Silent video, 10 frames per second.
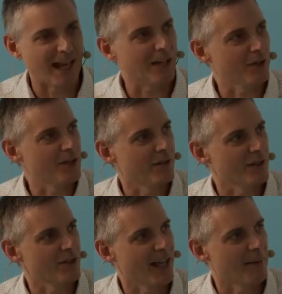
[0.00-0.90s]
accuracy of
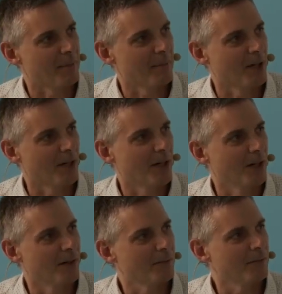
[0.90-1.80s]
the SLAM
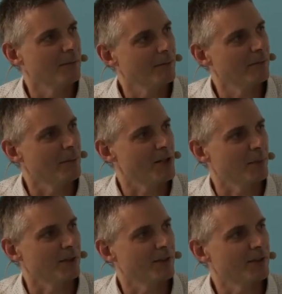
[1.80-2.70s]

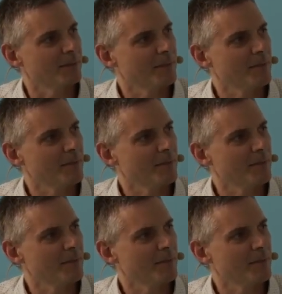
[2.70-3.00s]
measurements?